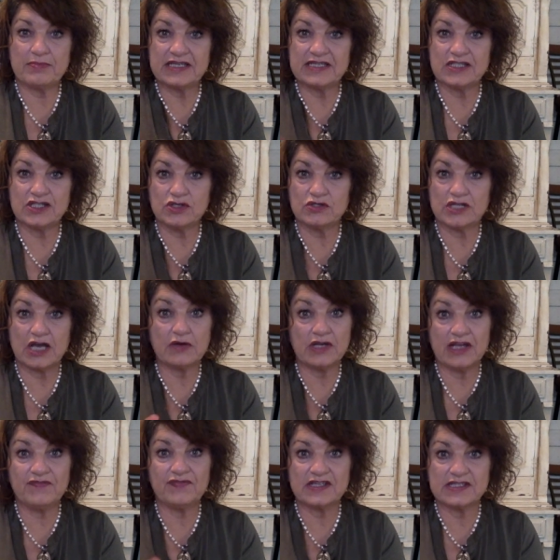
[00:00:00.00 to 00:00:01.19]
please do so
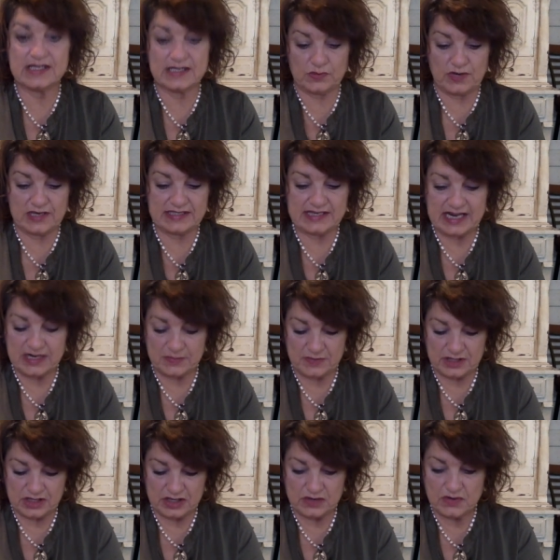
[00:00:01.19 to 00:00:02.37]
if this has resonated
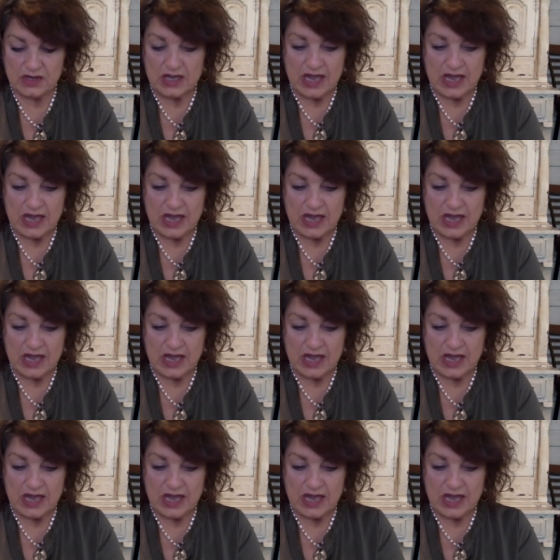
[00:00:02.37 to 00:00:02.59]
with you.